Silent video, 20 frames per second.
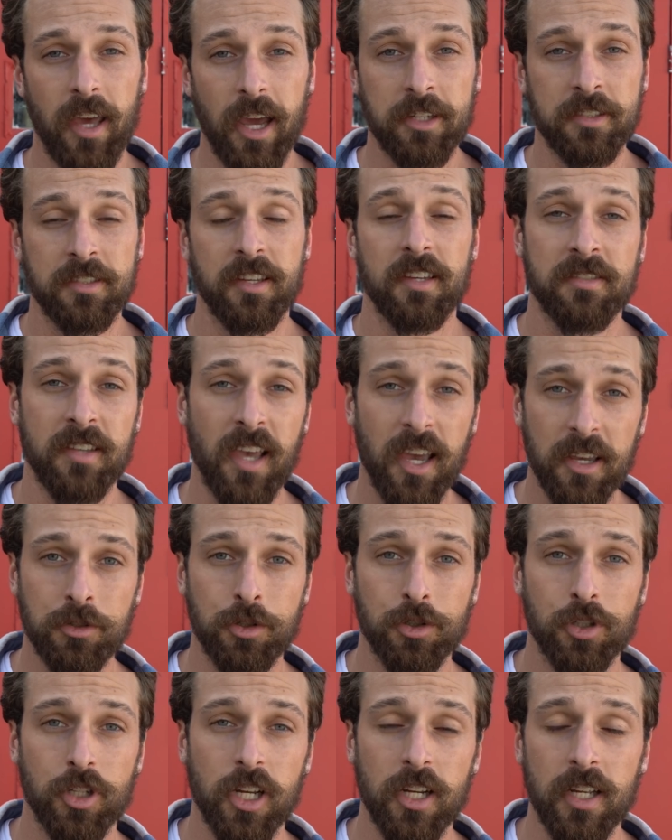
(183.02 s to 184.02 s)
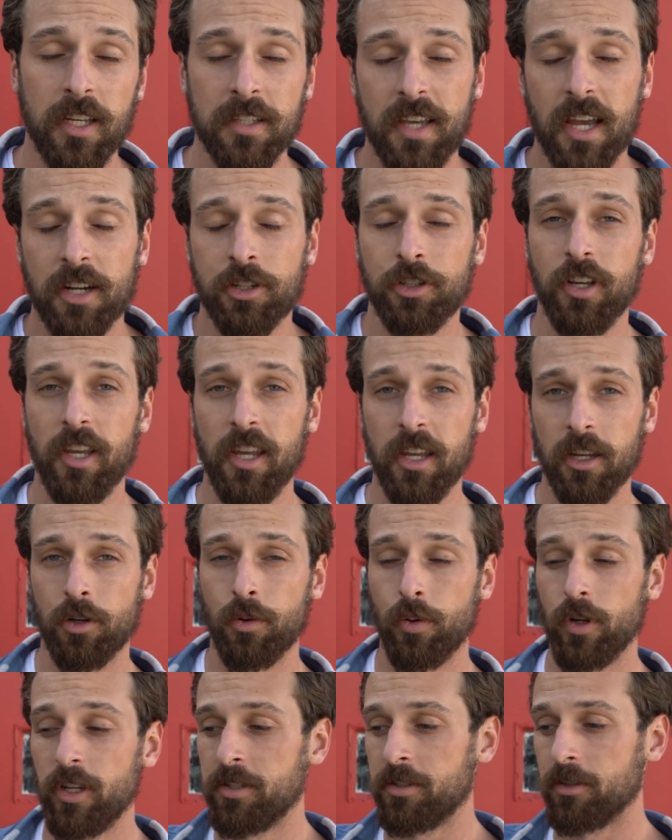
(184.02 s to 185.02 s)
excess estrogen is actually
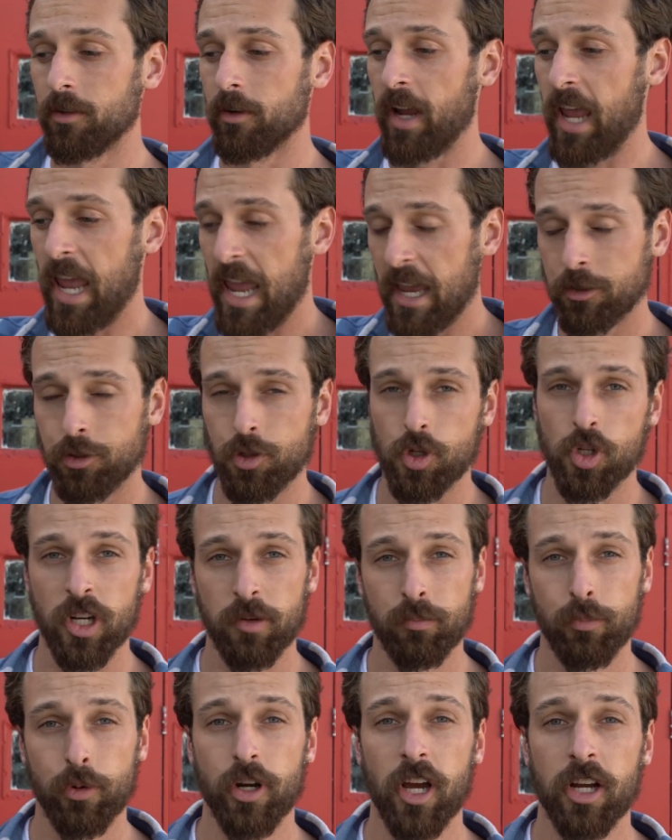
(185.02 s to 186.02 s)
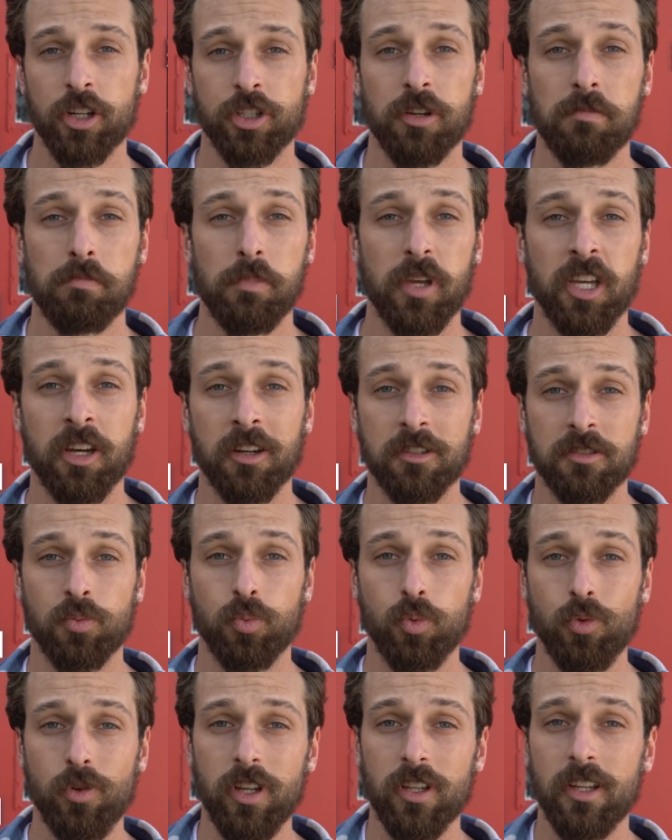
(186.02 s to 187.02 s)
increase your androgen production,
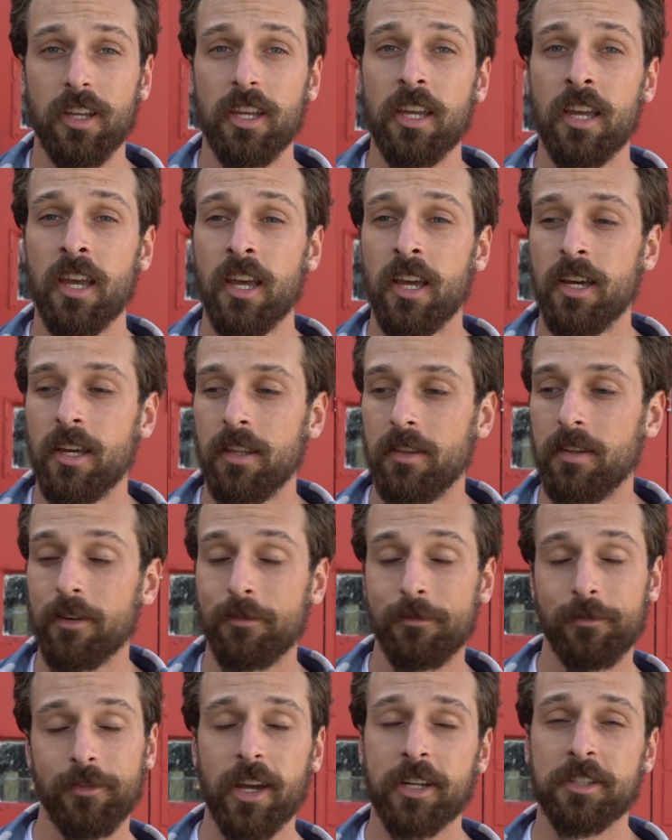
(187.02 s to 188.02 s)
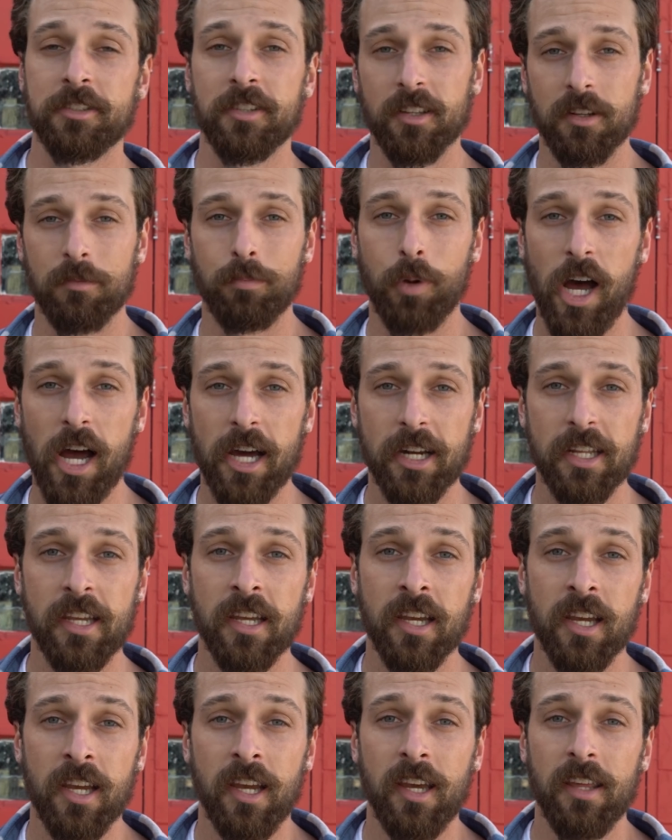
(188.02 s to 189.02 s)
because really the effects on the
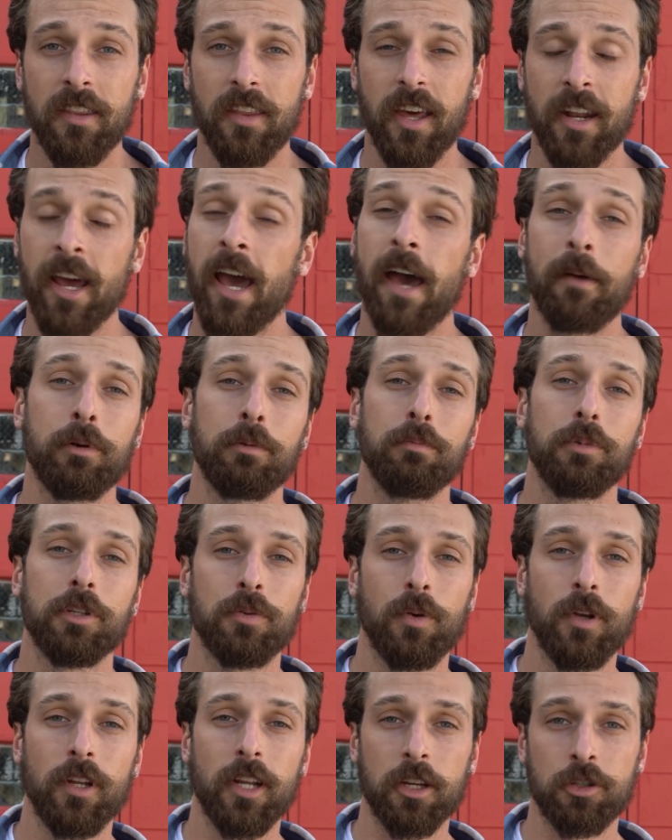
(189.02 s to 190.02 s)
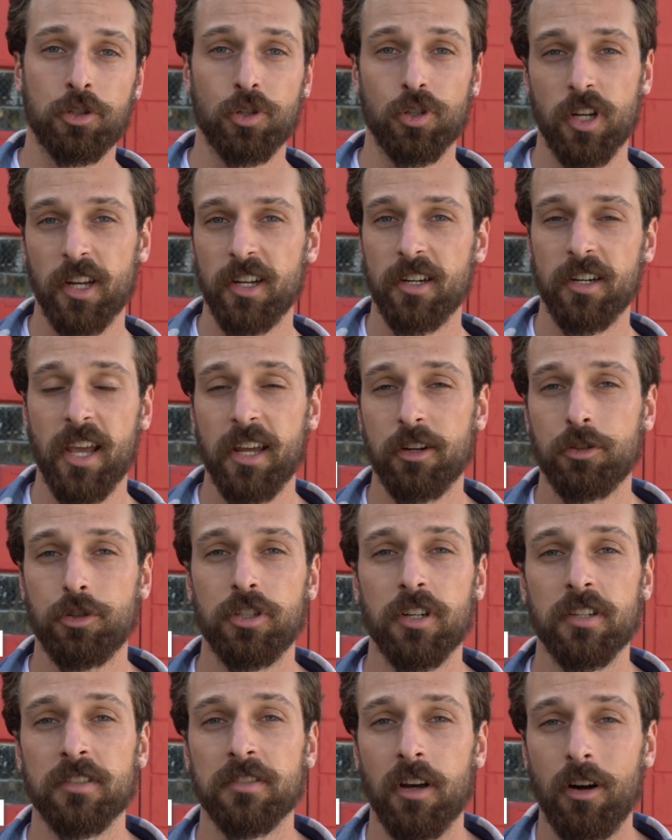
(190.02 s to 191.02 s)
body that happen between estrogen and
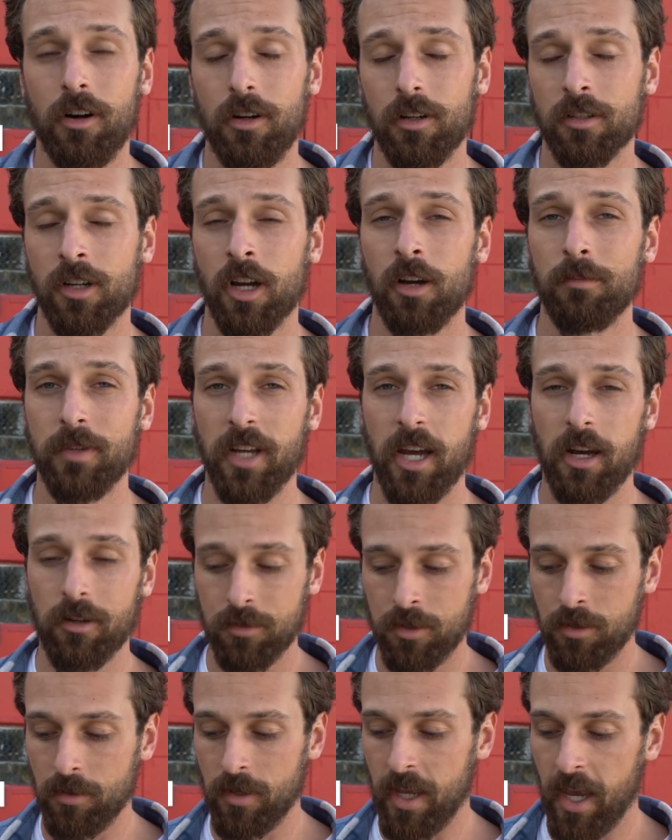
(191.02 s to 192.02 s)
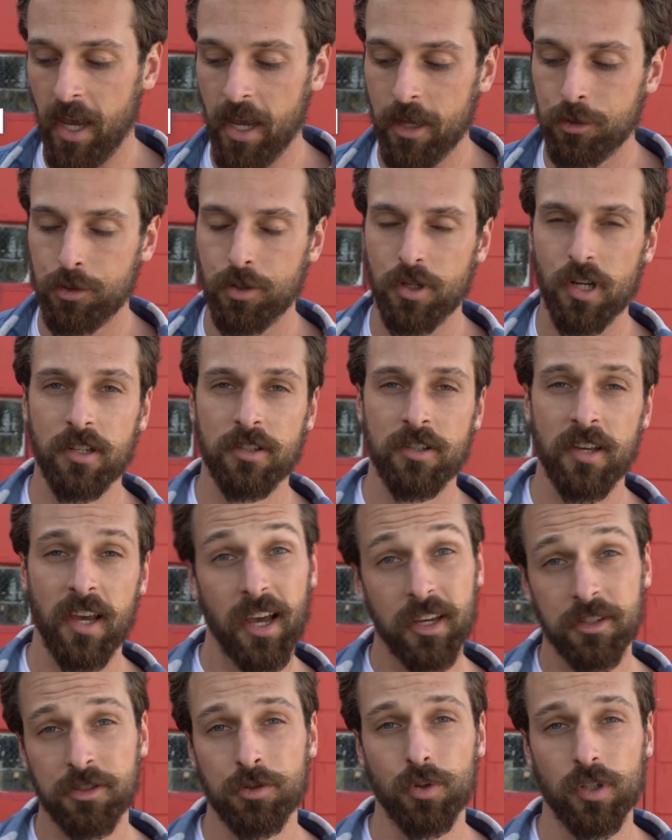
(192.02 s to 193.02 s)
androgens all come down to the androgen
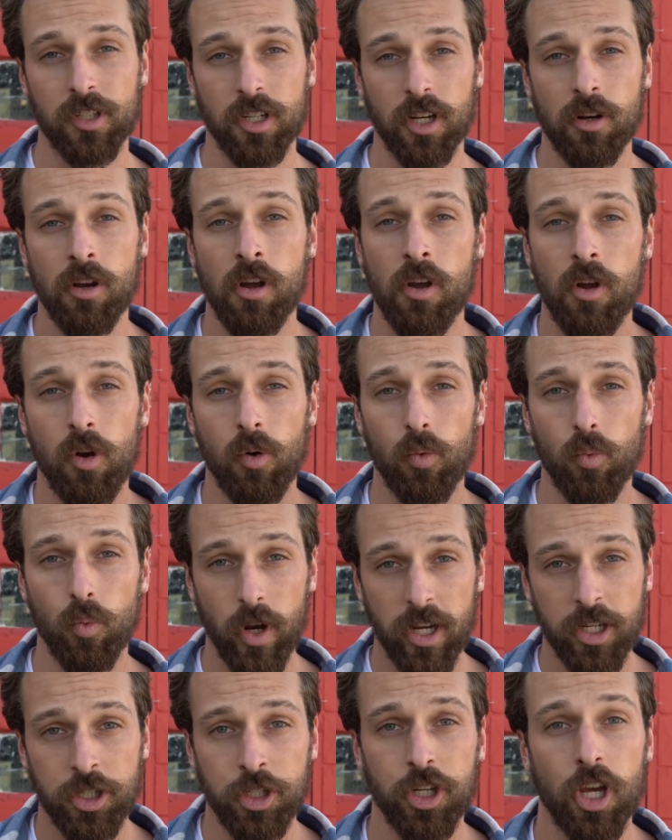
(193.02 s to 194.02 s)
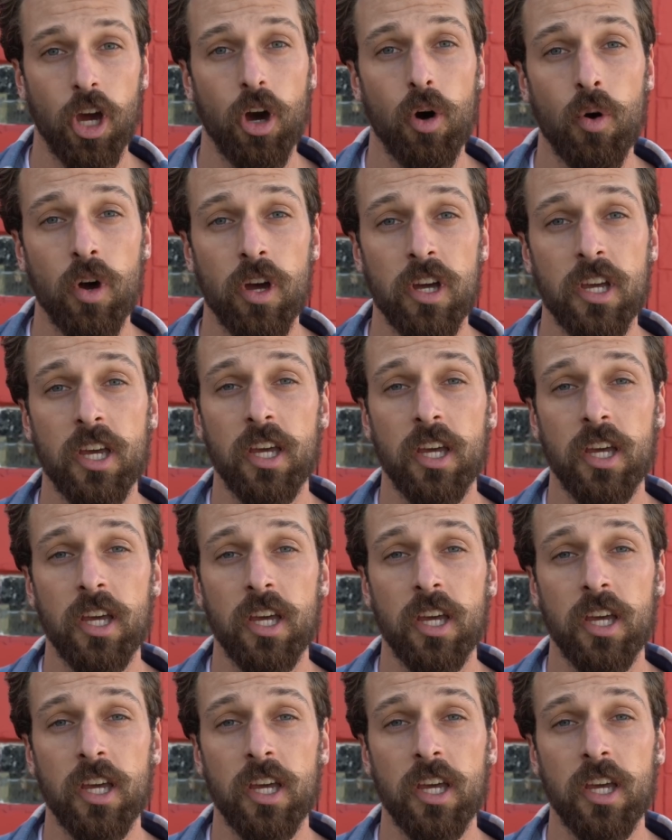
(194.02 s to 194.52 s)
to estrogen ratio.